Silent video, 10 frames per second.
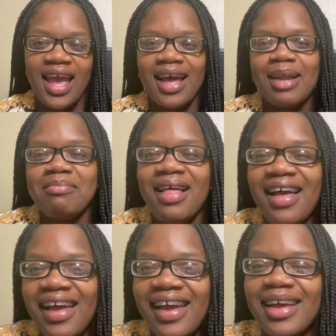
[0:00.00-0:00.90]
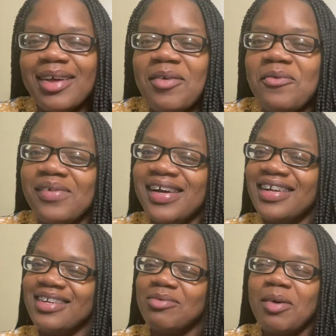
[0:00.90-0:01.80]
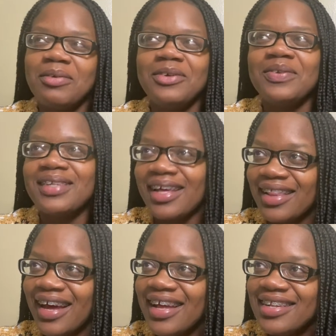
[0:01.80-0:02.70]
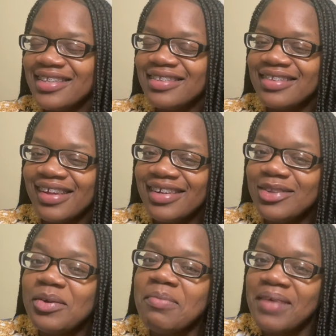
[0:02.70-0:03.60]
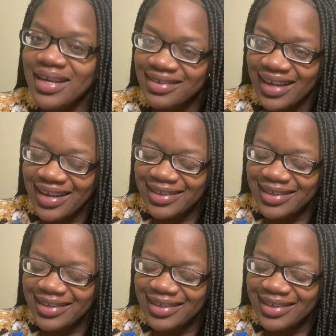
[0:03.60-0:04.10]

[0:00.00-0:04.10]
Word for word: And I'm like, what? Why would you say that to a patient?